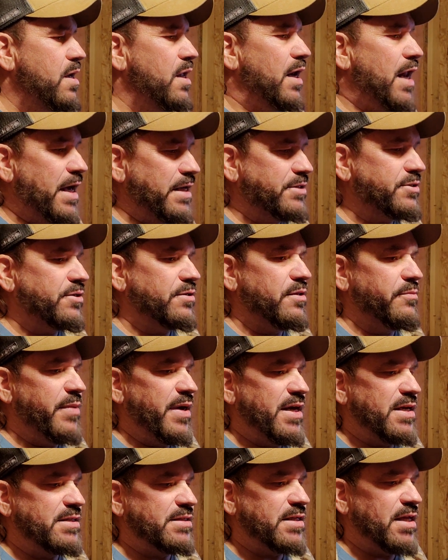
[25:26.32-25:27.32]
lights are the
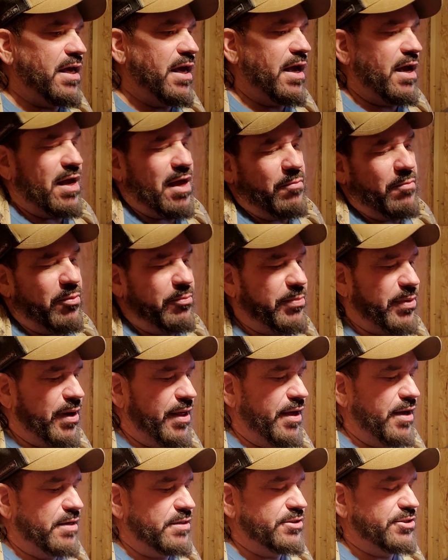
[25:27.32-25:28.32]
biggest thing. Couple
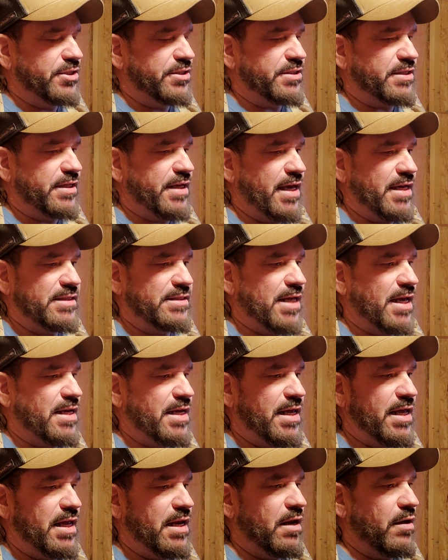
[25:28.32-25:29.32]
plugs just in case I
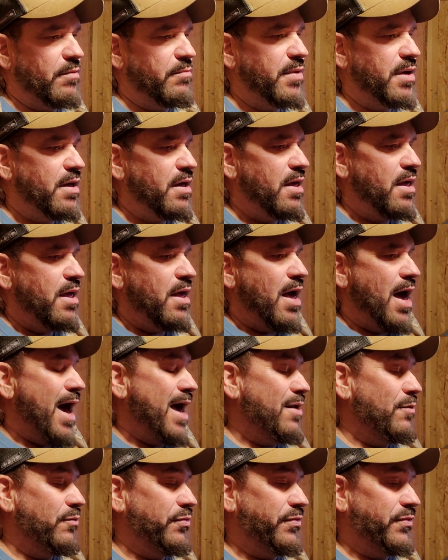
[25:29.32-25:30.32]
need them.
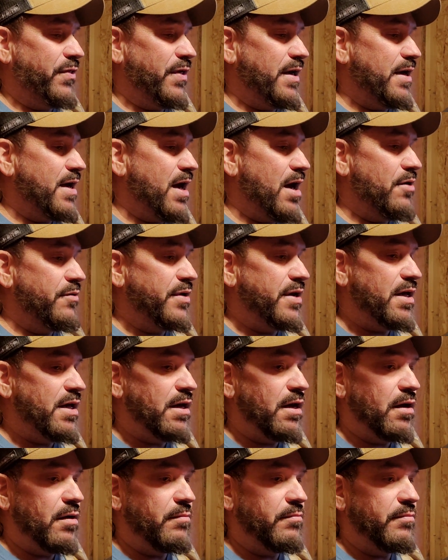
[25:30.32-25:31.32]
I don't think I'll need
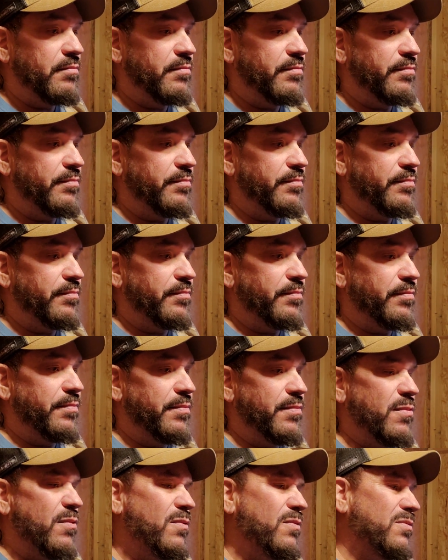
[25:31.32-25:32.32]
them.
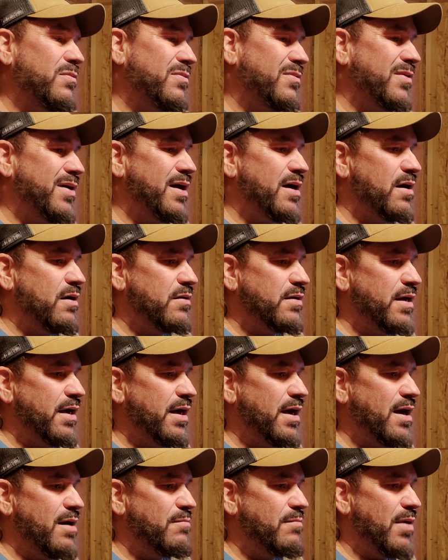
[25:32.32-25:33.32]
Well,
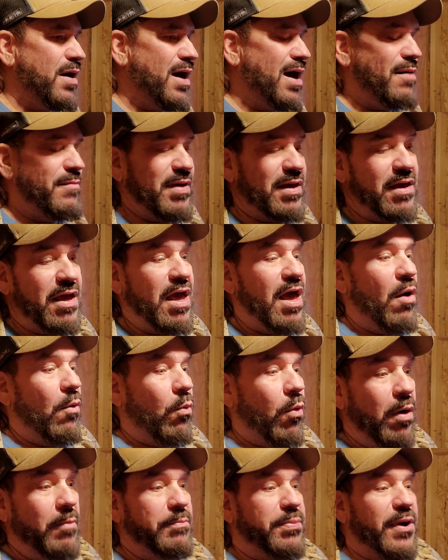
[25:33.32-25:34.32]
yeah, I'm, I mean,
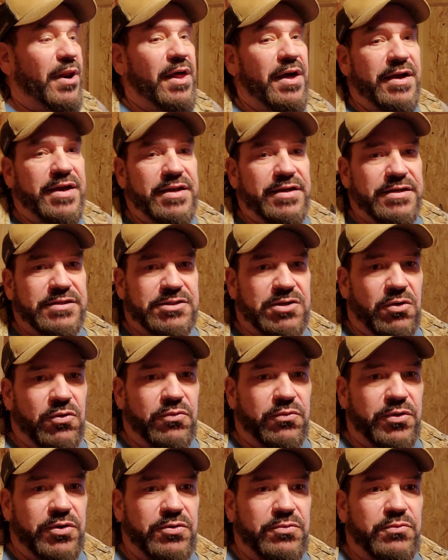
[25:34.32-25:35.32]
one plug in this whole
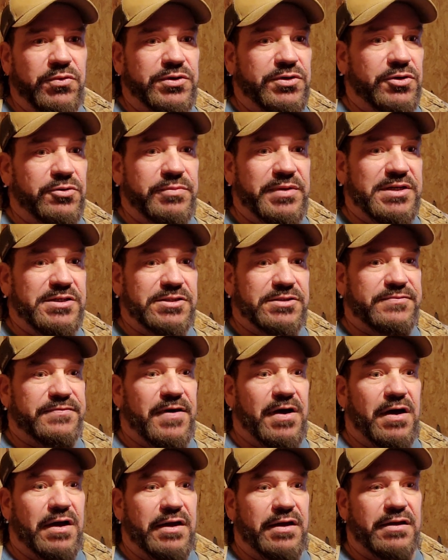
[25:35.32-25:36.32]
room would do me just
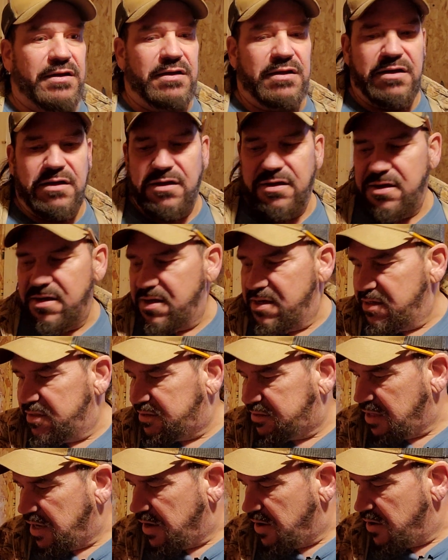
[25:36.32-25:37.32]
fine.
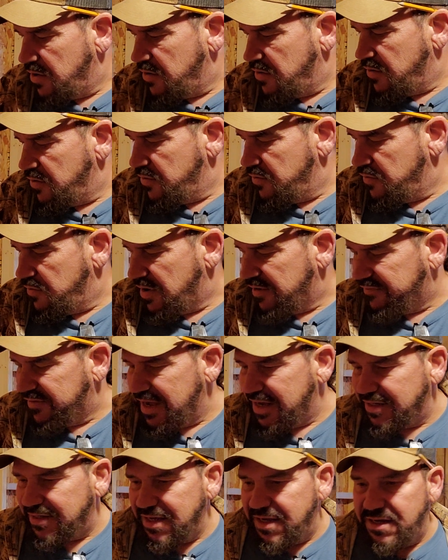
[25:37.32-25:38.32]
So I've
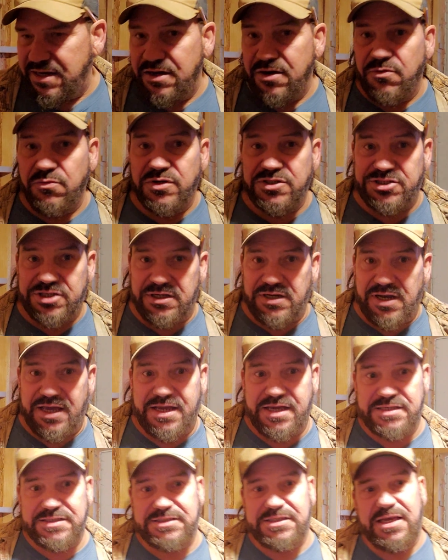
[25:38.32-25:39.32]
got that here, which,
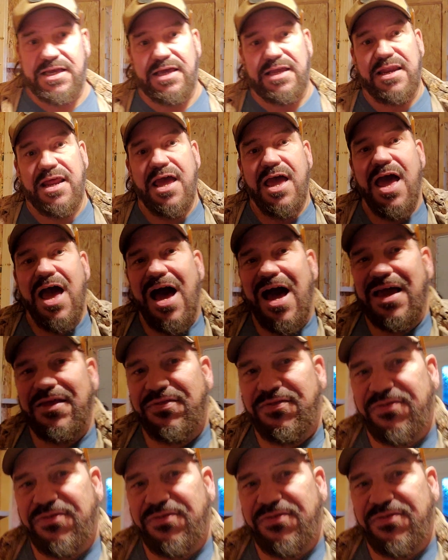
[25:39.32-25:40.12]
like I said, I